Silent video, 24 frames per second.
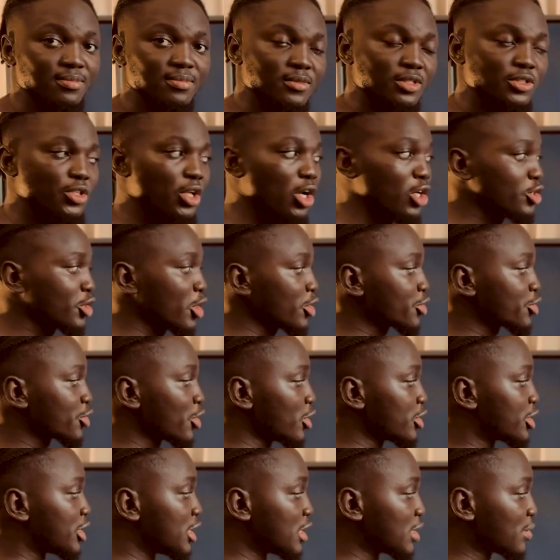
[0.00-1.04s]
Not just
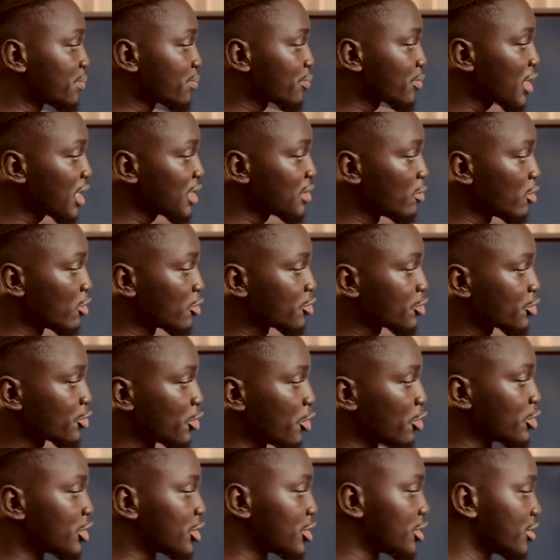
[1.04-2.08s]
touch it, price must
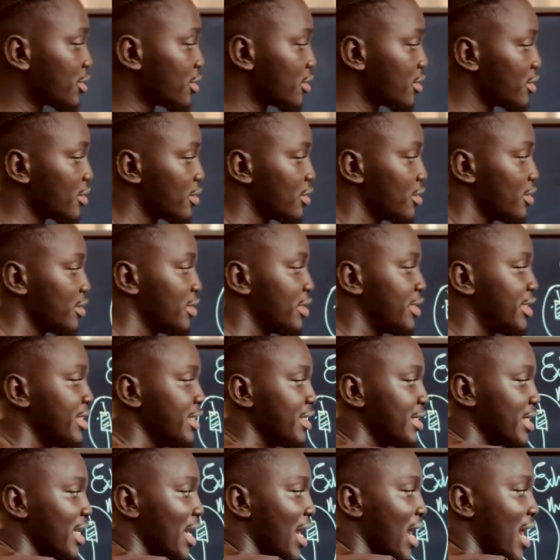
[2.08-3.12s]
touch
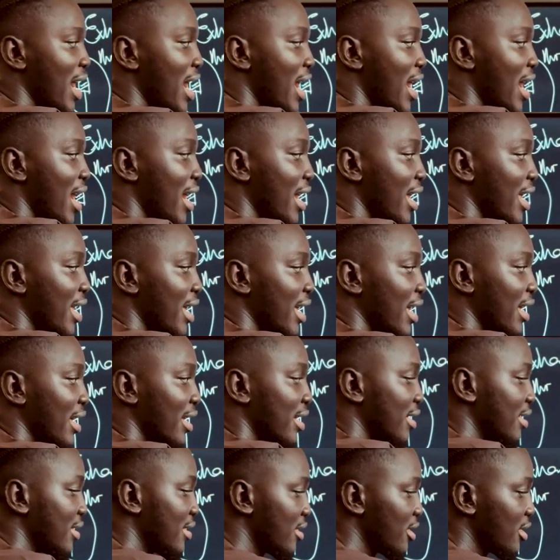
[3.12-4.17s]
this high here
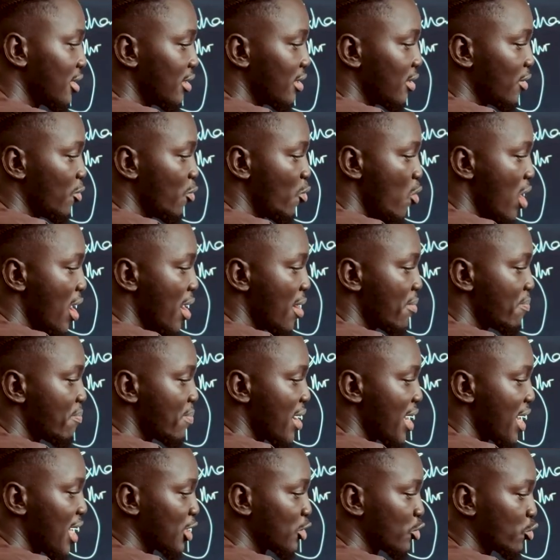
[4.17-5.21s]
where
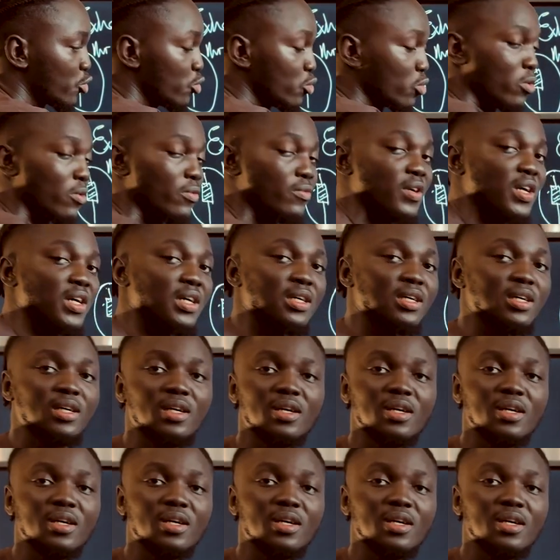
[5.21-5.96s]
buyers took over.